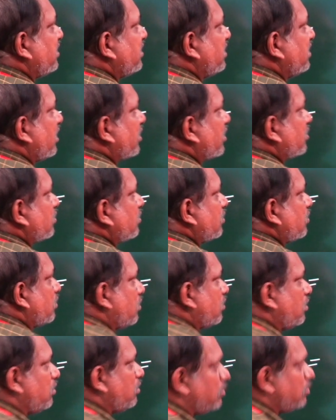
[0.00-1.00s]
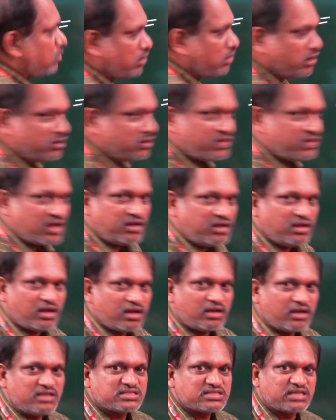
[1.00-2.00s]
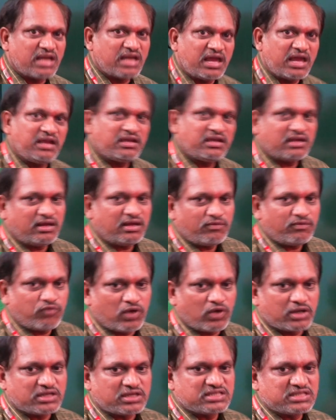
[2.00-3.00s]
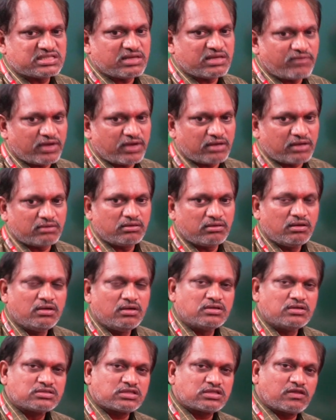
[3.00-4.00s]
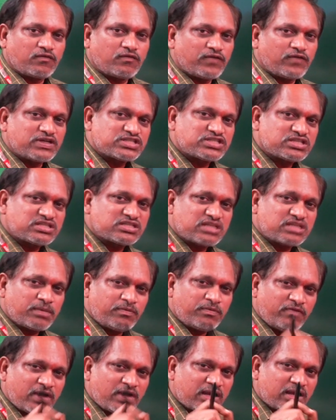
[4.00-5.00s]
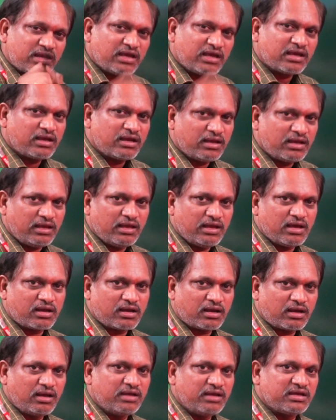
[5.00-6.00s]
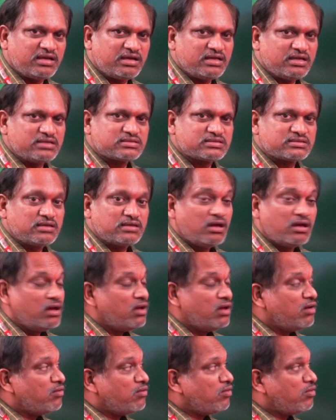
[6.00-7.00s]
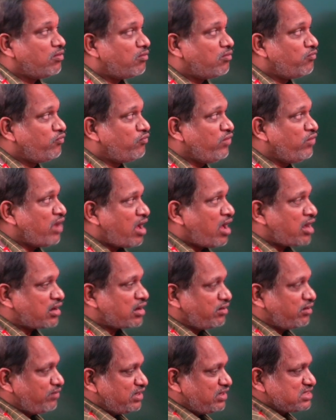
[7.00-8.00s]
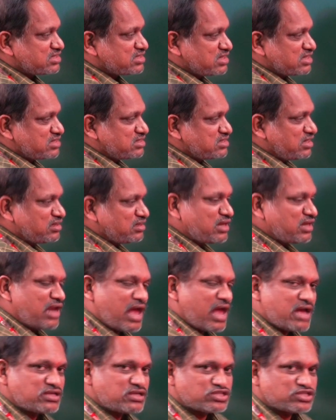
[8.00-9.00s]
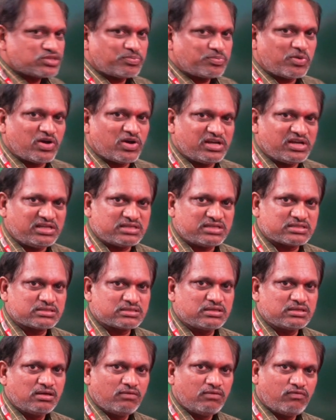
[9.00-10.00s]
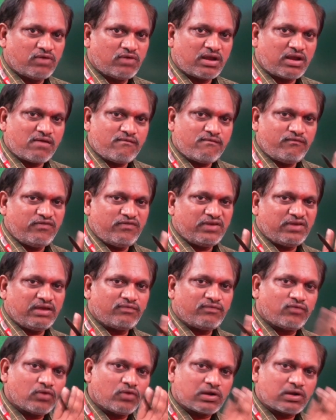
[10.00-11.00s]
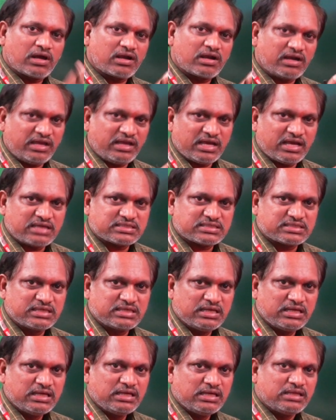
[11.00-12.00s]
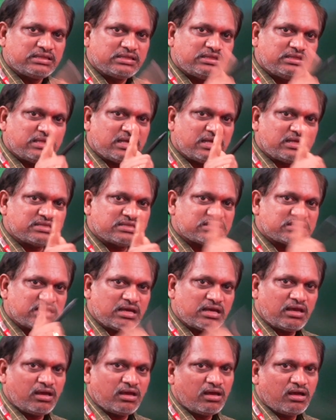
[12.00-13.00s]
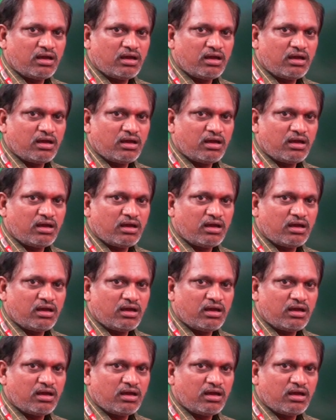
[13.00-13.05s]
year. The year is 1947. So the first step we are taken here, it is, we discussed in the last point, for every 400 years there is a